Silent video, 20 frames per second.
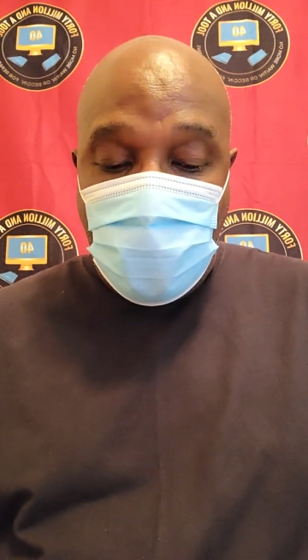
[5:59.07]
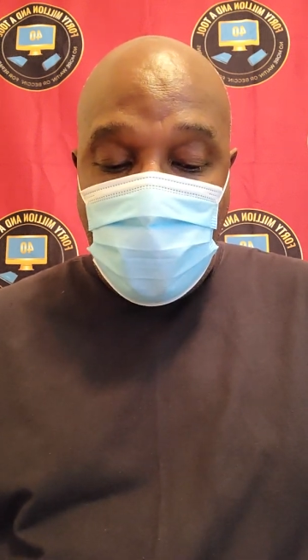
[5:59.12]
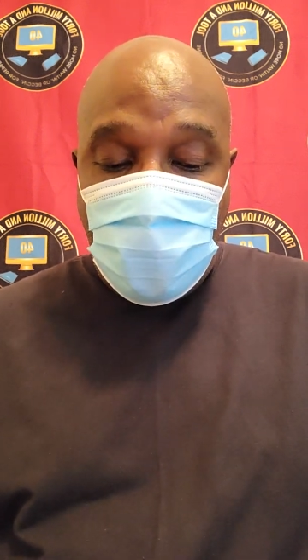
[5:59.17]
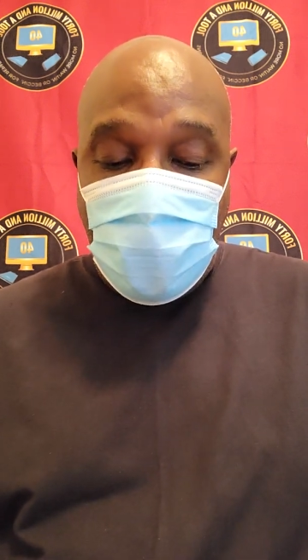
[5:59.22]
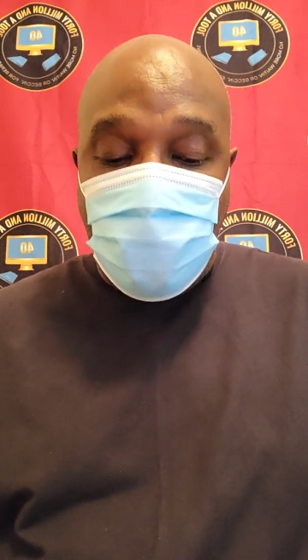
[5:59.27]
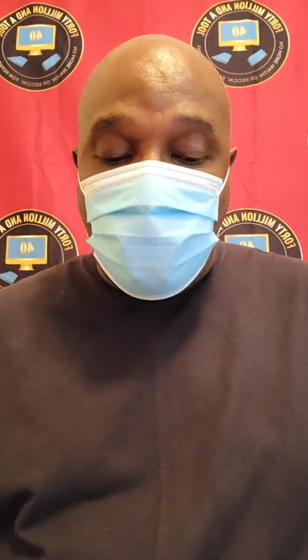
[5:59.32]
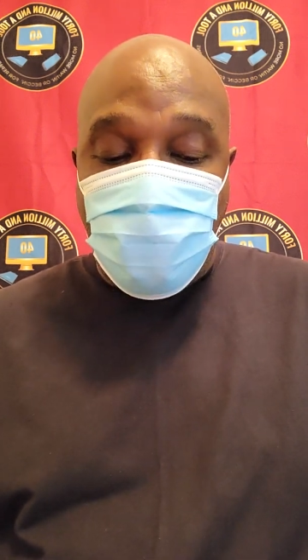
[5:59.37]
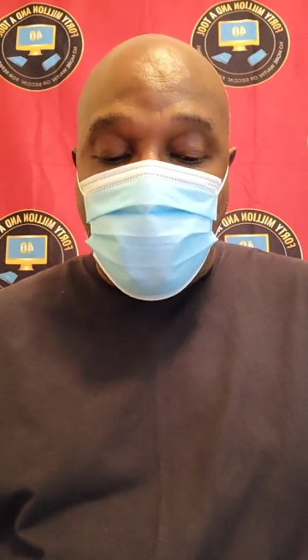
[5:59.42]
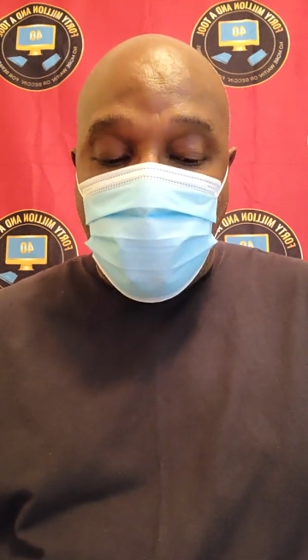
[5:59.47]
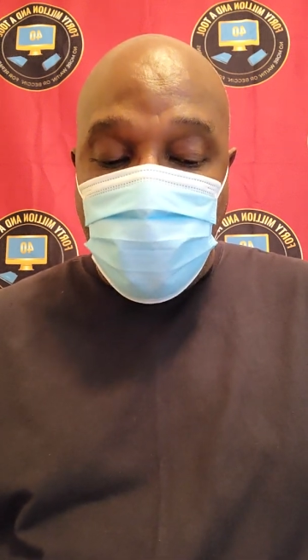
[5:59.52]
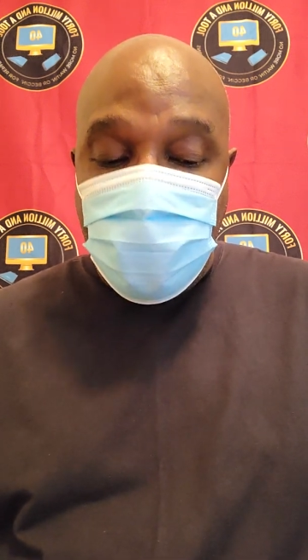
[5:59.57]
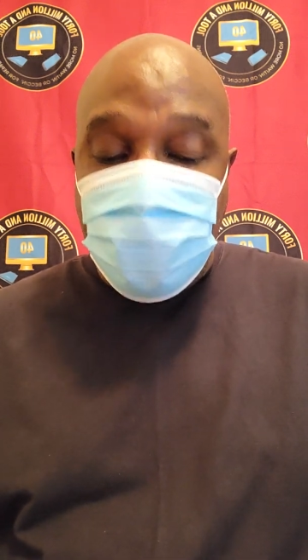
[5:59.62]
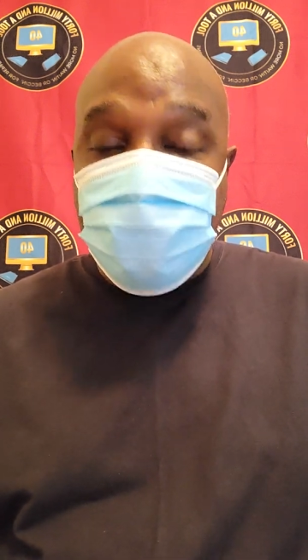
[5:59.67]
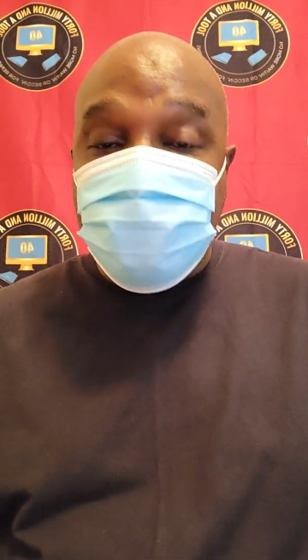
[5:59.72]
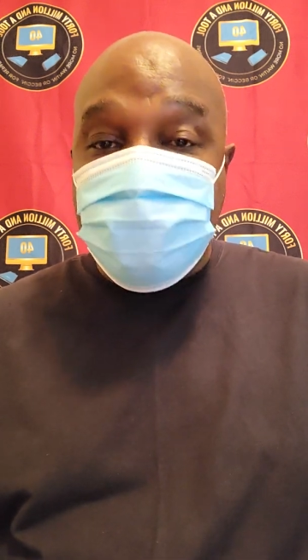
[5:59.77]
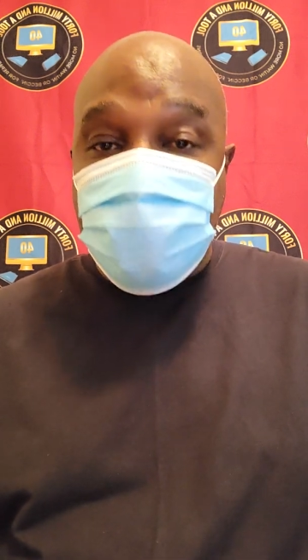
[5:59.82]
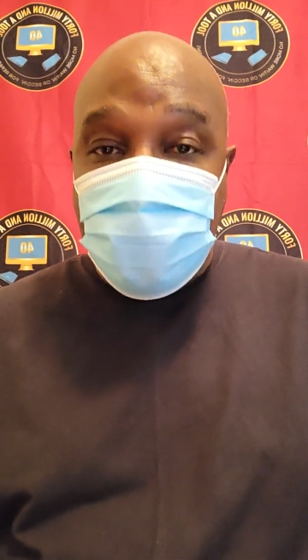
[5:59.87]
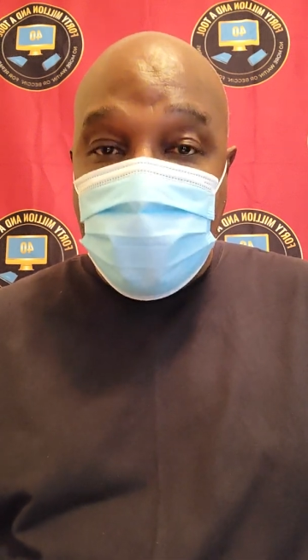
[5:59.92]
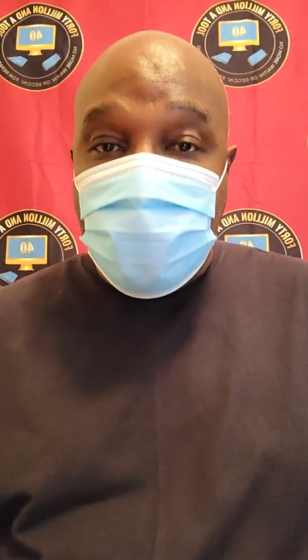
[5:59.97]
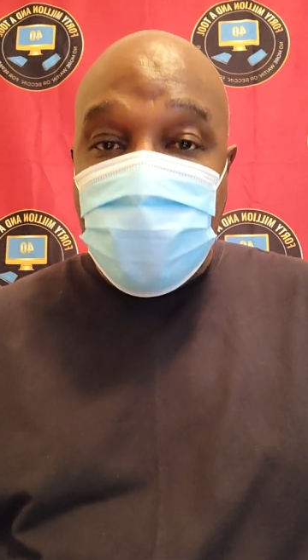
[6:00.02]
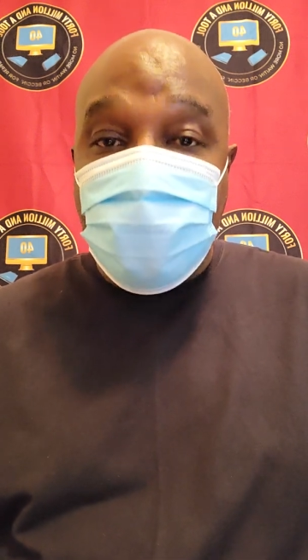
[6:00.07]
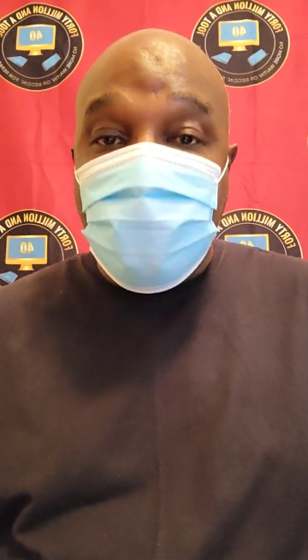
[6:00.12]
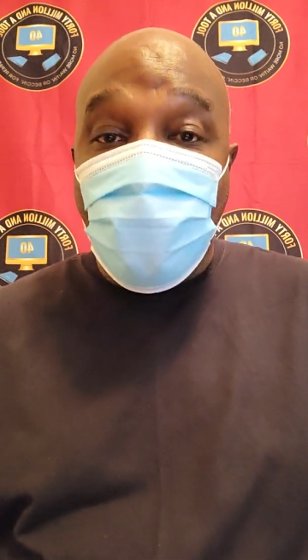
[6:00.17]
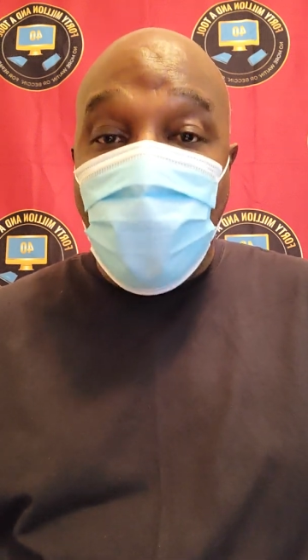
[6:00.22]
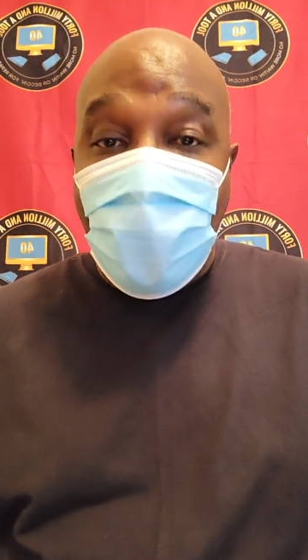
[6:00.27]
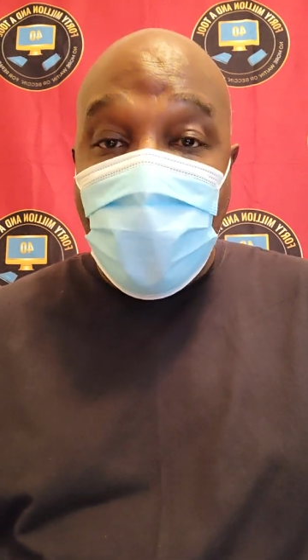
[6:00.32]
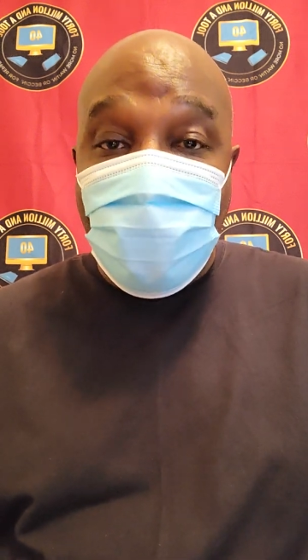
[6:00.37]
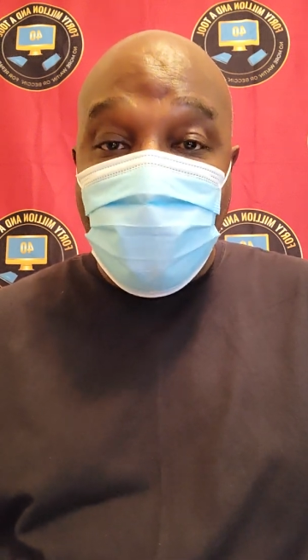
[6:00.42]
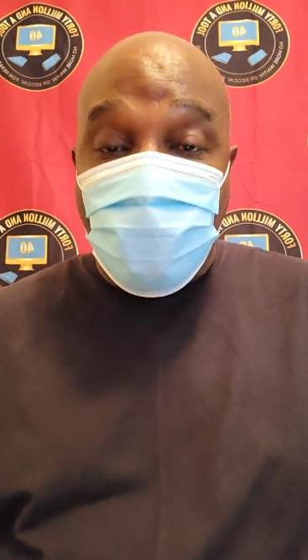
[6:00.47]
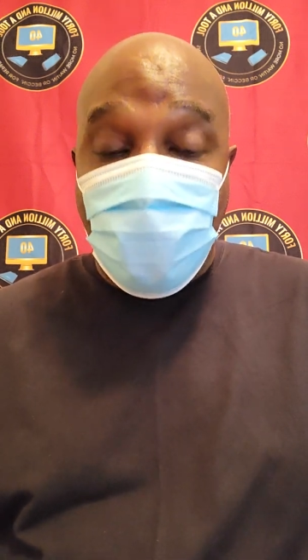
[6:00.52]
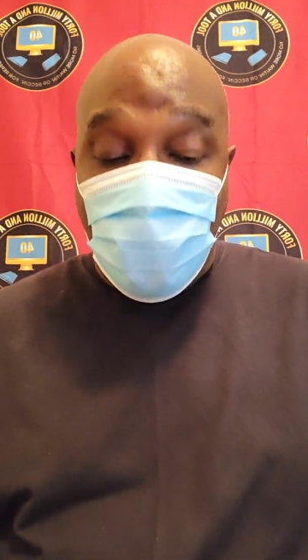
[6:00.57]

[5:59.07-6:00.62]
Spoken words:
a preteen white